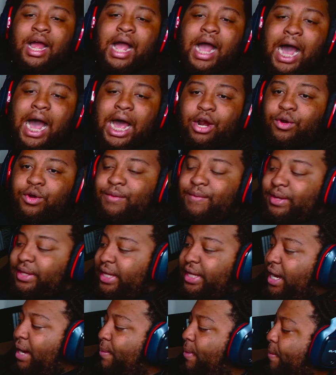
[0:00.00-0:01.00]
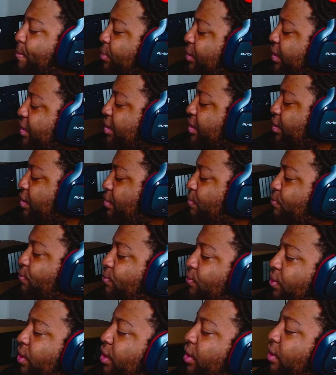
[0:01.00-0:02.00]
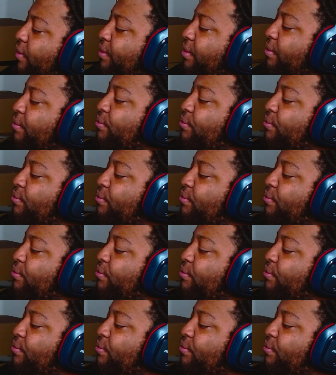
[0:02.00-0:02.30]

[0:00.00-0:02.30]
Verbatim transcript: I don't even think I'm gonna put this on the front of the